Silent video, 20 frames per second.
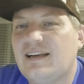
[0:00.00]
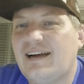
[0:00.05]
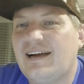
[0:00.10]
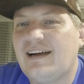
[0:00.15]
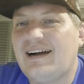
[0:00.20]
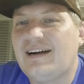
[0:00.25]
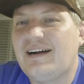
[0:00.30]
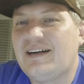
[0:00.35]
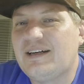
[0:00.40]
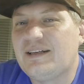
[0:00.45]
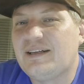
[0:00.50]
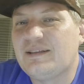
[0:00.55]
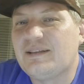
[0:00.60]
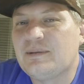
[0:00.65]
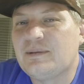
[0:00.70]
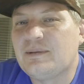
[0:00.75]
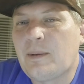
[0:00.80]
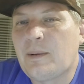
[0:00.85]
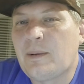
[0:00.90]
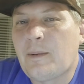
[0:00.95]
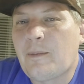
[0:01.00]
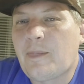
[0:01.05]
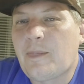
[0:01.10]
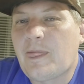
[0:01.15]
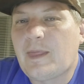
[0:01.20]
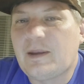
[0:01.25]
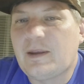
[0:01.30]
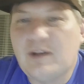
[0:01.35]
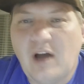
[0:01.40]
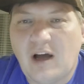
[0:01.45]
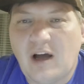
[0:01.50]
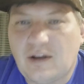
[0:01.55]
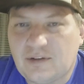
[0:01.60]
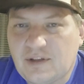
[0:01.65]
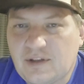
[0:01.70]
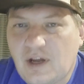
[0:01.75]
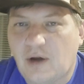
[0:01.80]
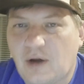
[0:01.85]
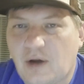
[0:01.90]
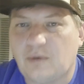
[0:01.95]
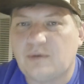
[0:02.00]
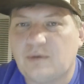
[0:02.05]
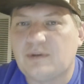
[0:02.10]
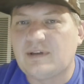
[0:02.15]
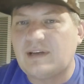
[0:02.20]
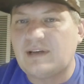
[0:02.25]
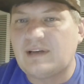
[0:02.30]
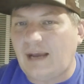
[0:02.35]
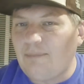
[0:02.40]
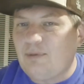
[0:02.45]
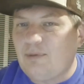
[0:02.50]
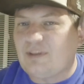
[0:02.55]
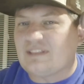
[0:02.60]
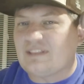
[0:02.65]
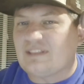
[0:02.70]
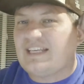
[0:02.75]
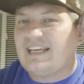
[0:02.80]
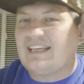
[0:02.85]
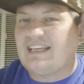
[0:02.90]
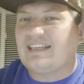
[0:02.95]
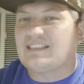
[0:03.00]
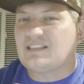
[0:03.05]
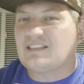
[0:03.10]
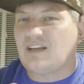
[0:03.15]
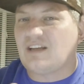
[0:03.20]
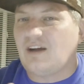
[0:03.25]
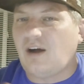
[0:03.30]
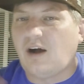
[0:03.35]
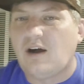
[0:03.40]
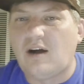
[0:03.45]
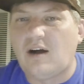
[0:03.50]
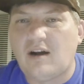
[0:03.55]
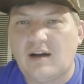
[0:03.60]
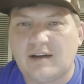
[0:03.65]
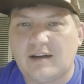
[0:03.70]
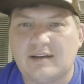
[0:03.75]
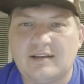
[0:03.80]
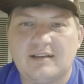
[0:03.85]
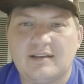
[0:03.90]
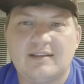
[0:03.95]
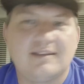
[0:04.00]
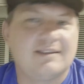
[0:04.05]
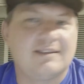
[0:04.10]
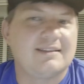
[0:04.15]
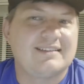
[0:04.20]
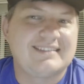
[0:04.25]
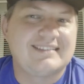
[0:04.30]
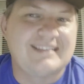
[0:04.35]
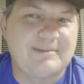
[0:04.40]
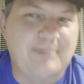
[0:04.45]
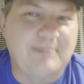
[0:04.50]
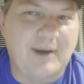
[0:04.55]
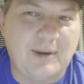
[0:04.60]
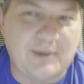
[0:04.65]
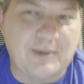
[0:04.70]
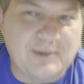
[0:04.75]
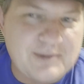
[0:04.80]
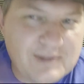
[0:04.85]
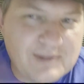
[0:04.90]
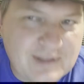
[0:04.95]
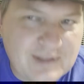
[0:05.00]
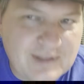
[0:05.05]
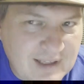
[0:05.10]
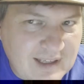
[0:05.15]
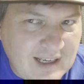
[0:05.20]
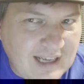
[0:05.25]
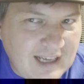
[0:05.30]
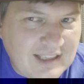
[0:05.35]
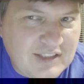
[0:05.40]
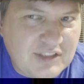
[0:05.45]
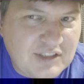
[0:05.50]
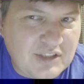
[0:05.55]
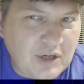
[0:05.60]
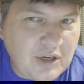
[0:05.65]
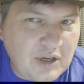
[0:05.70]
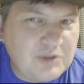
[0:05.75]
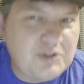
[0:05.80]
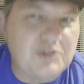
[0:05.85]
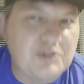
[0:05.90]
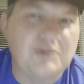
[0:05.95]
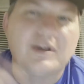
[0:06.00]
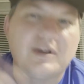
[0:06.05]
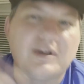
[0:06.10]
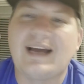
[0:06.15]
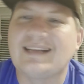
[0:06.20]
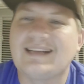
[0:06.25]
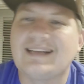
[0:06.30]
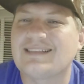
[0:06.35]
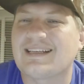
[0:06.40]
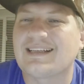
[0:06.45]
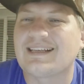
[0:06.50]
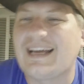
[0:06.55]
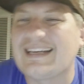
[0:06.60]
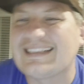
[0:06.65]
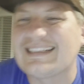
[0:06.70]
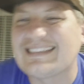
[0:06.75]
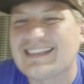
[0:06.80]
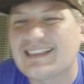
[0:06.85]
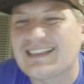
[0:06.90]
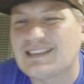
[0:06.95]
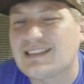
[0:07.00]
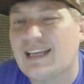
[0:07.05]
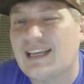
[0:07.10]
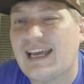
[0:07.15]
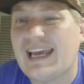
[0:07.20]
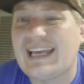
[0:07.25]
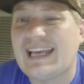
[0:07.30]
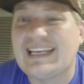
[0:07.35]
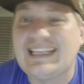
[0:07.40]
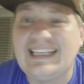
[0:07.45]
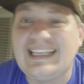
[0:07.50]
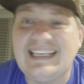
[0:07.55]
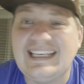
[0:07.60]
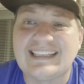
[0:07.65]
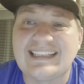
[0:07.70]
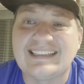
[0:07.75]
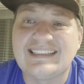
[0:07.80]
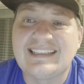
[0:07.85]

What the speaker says: Uh, y'all know I put tickets on the post. I showed you guys the kind of tickets I had in.